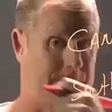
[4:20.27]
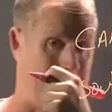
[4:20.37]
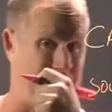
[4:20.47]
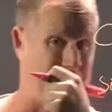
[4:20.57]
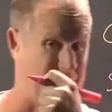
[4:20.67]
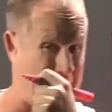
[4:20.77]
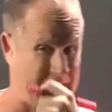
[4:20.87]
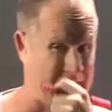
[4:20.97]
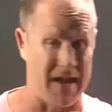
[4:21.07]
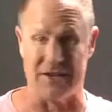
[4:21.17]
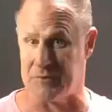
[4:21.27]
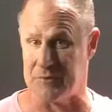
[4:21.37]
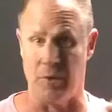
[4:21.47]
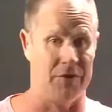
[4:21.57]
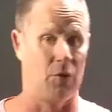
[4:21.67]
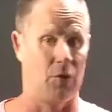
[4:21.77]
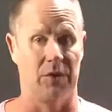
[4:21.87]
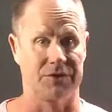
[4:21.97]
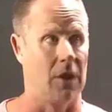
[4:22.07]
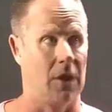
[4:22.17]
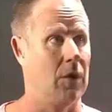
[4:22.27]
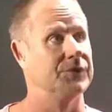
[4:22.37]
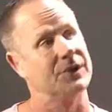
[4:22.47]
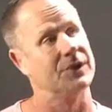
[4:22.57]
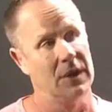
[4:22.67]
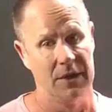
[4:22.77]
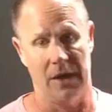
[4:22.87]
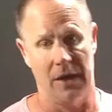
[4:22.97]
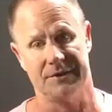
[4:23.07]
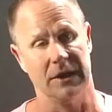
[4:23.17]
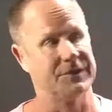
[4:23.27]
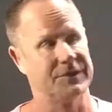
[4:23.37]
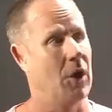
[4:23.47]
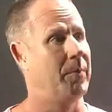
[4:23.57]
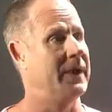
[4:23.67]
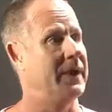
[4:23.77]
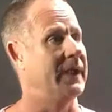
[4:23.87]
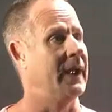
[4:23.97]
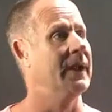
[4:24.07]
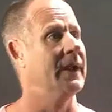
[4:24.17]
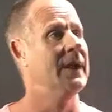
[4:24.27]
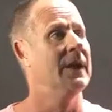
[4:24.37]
So I'm defining that as from when the door is closed until it's opened again.